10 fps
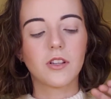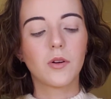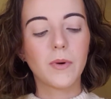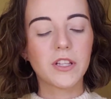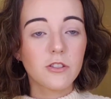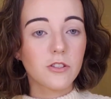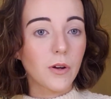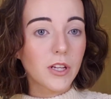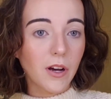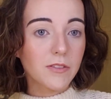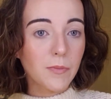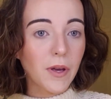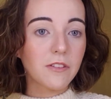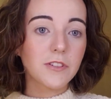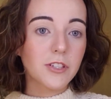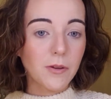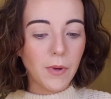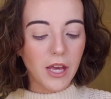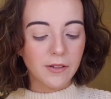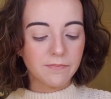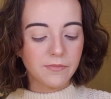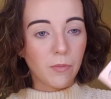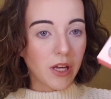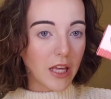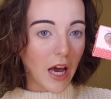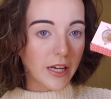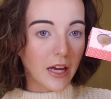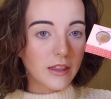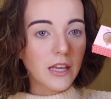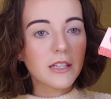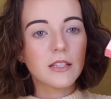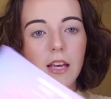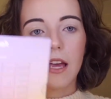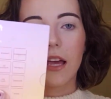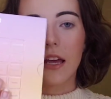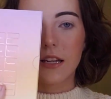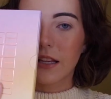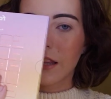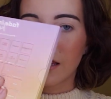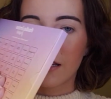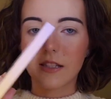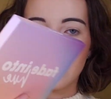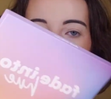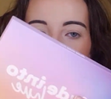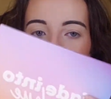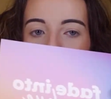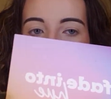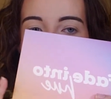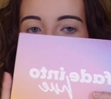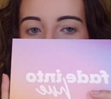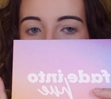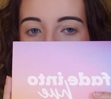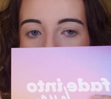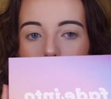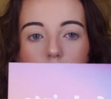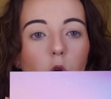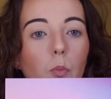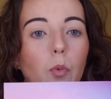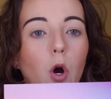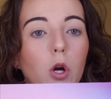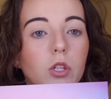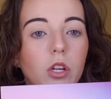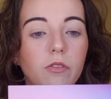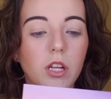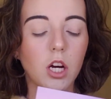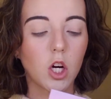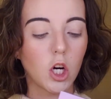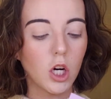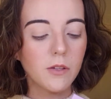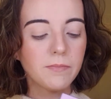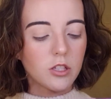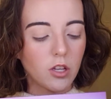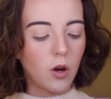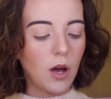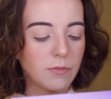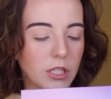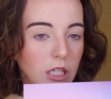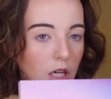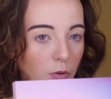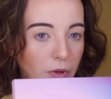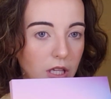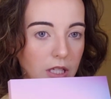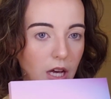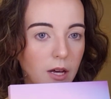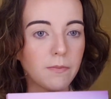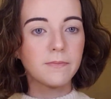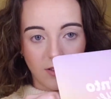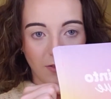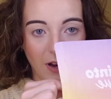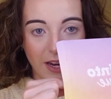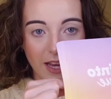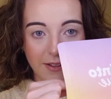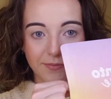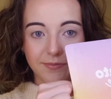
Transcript: a little bit so I don't have to pay for shipping. But yeah, I got these and this is the more important part of it all. So I'm just gonna open this up. Ready?